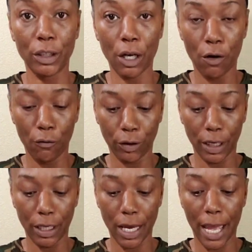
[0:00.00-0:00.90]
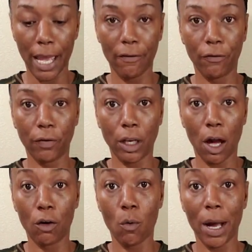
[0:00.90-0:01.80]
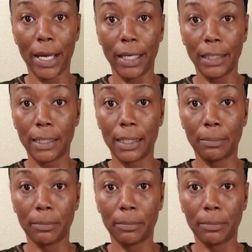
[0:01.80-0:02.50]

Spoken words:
it over in half long ways.